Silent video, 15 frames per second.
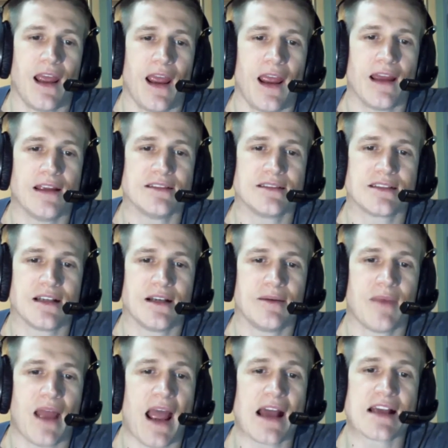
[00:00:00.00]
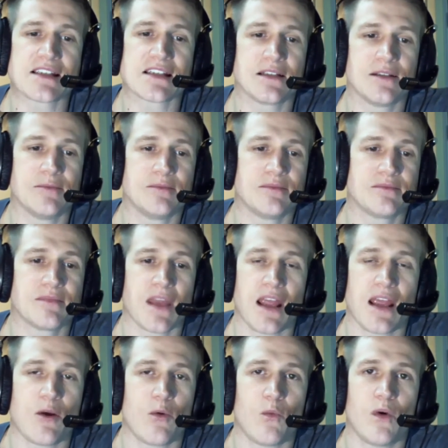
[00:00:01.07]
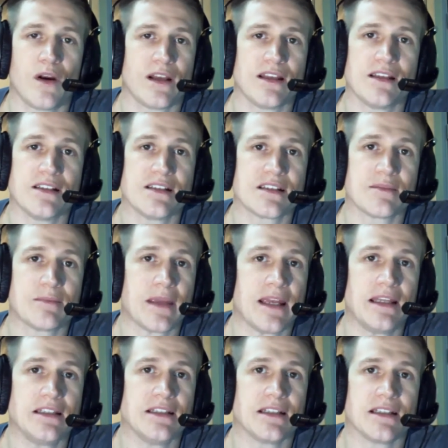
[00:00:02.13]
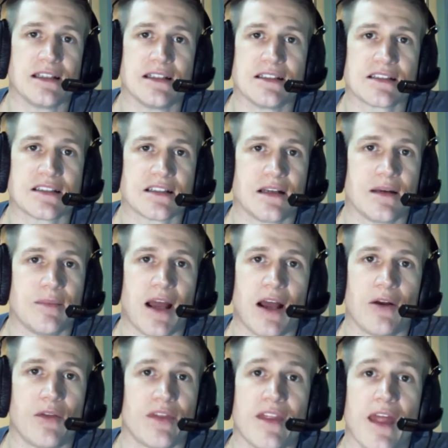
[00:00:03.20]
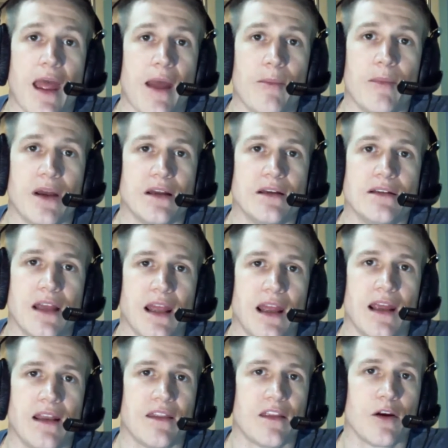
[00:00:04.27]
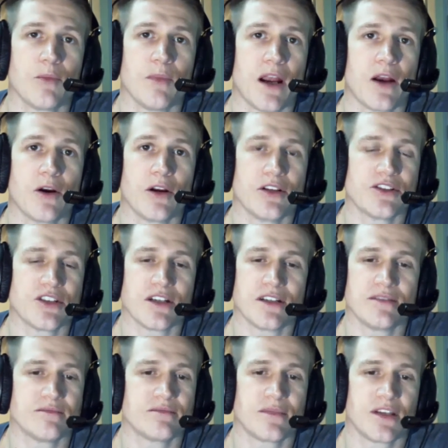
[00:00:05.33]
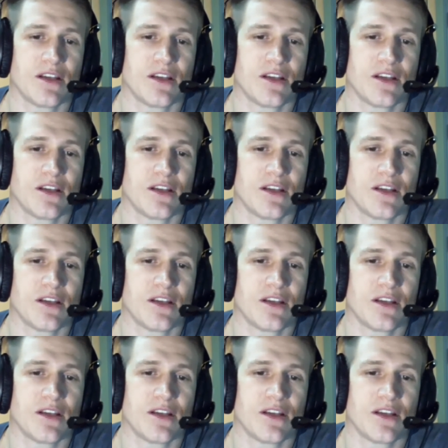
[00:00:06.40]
and ask them what his opinion is about them and their marriage, and